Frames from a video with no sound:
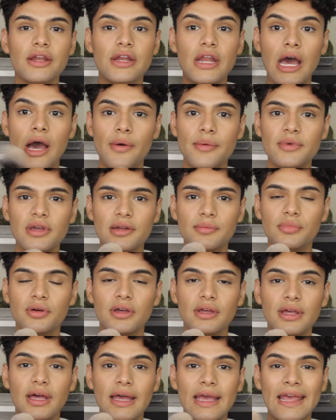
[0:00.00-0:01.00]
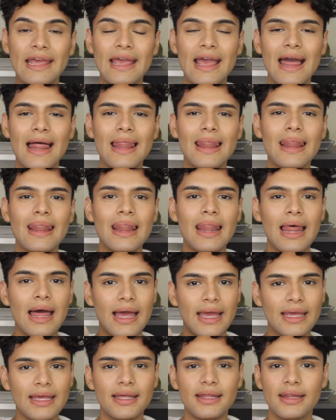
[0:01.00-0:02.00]
Now I'm gonna put a
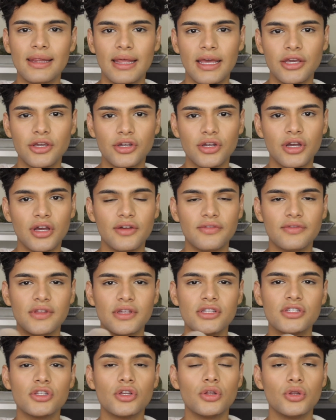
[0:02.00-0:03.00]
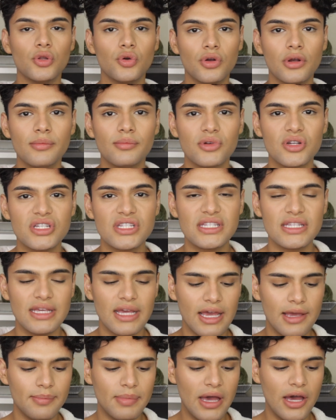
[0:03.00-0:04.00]
light layer of this Laura
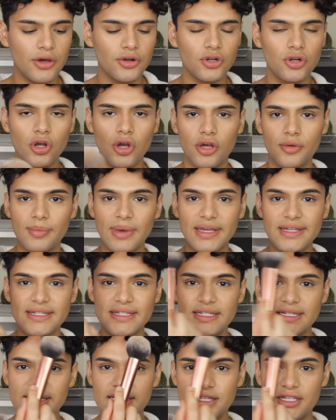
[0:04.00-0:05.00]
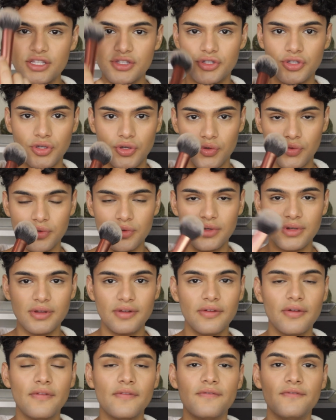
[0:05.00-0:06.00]
Mercier powder on my T-zone.
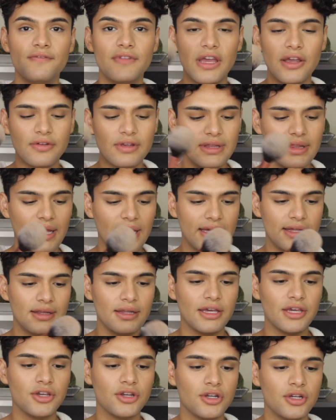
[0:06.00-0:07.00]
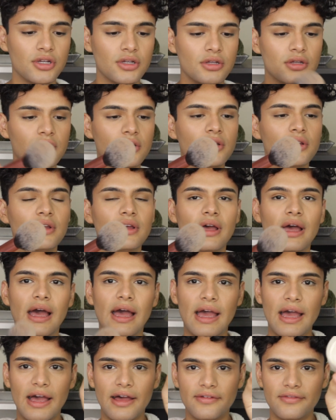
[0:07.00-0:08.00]
Very light layer.
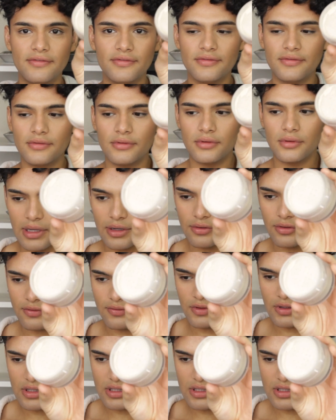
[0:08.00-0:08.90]
I don't know if you